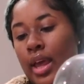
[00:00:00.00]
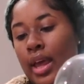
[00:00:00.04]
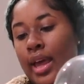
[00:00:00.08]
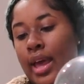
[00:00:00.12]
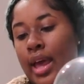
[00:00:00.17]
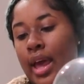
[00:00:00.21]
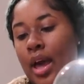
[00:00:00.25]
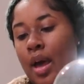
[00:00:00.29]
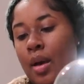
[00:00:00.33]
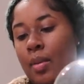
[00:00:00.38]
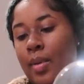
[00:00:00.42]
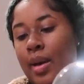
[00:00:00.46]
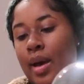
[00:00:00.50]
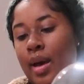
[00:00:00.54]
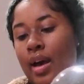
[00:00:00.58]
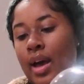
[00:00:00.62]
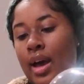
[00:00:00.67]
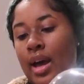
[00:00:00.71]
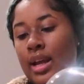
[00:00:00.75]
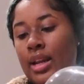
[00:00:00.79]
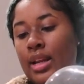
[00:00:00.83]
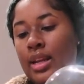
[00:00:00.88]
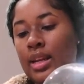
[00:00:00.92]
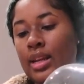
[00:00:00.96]
and how about
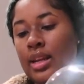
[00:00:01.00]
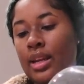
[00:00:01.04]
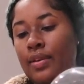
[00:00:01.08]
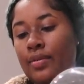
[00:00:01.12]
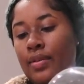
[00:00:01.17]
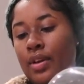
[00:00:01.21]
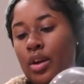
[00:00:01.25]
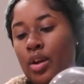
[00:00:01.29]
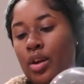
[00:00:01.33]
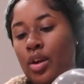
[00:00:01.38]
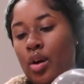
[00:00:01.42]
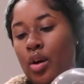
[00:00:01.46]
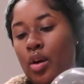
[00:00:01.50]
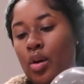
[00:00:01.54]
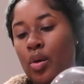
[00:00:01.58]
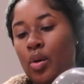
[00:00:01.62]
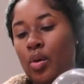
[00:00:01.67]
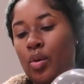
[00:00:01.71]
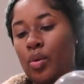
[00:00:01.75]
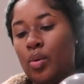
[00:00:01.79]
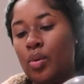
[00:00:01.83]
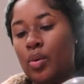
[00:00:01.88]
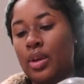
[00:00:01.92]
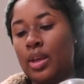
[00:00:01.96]
I didn't even
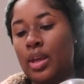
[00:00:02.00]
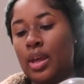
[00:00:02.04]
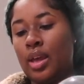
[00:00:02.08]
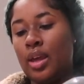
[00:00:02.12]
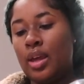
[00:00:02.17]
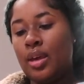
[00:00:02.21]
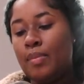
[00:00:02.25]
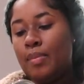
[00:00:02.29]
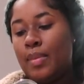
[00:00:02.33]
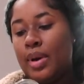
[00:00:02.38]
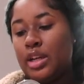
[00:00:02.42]
go get